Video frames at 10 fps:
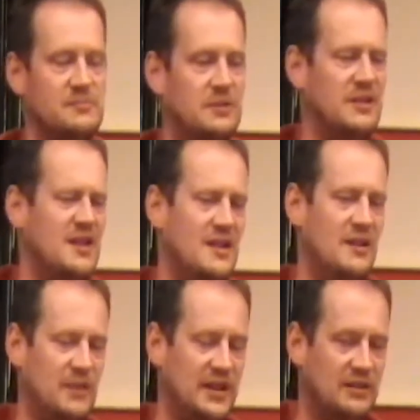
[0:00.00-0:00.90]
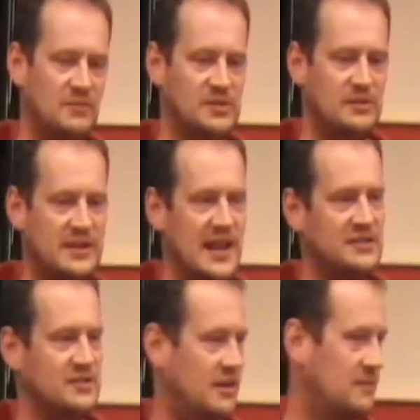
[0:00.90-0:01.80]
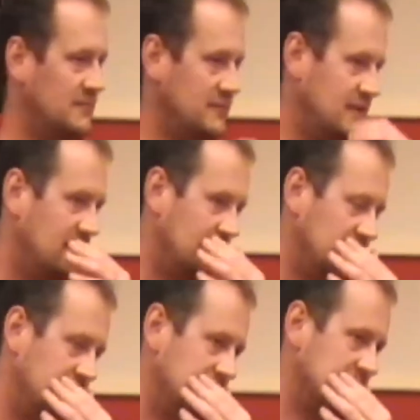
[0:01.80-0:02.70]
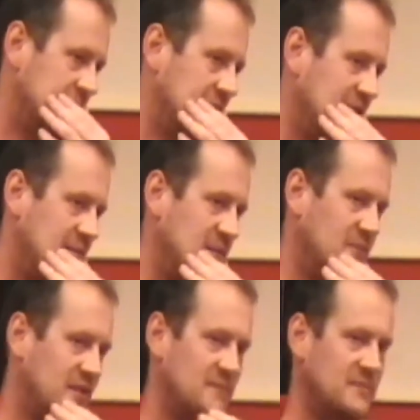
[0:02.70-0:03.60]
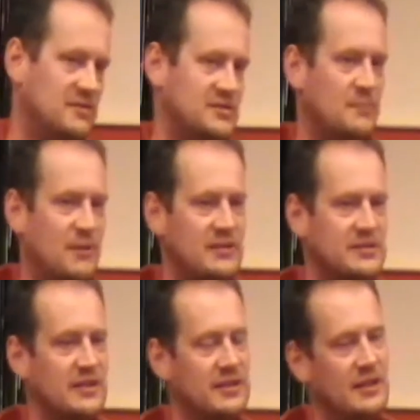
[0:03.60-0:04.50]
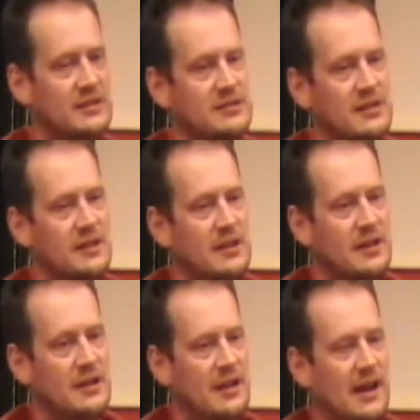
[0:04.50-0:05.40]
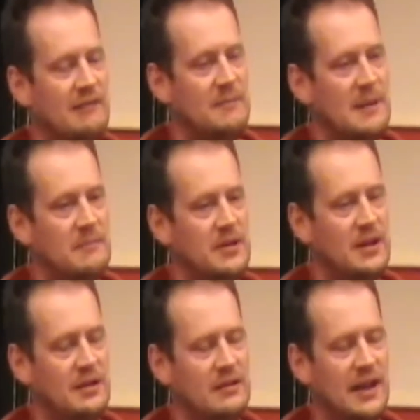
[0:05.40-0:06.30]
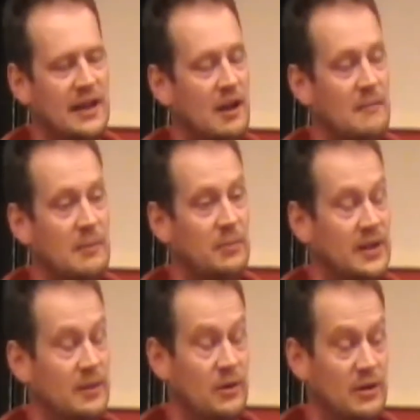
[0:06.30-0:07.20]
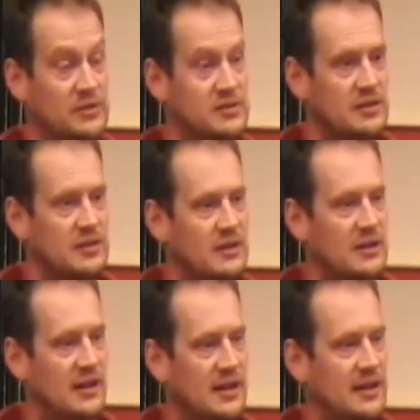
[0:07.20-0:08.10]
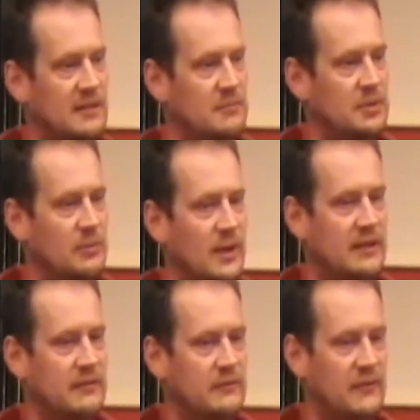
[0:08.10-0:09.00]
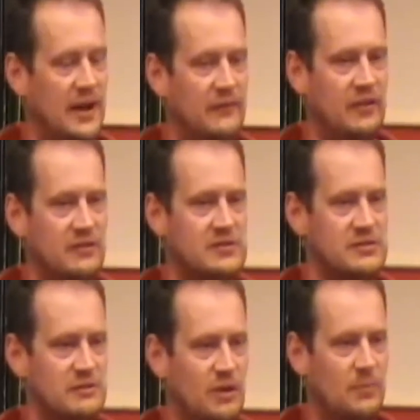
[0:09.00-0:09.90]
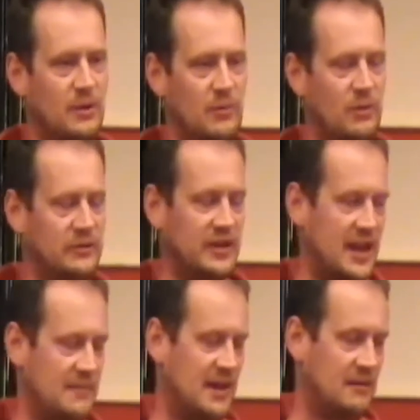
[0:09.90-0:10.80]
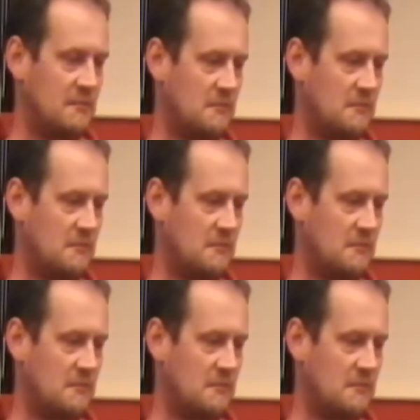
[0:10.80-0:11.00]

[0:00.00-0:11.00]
But when it comes to a desktop, I mean, one of the most depressing things, I can't remember when it was, but when Firefox 0.1 came out,